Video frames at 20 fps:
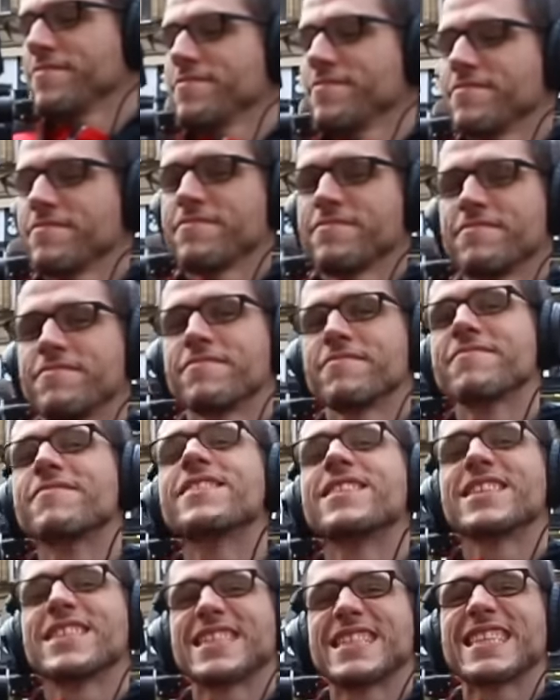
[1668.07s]
cameraman?
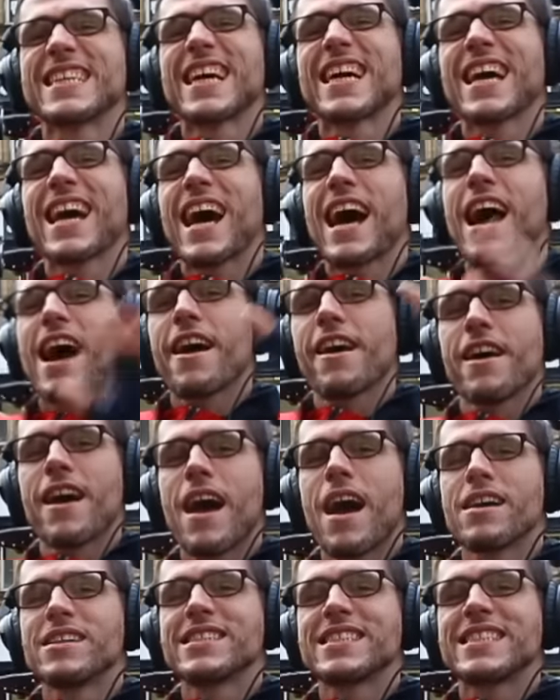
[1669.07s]
Pro game, man.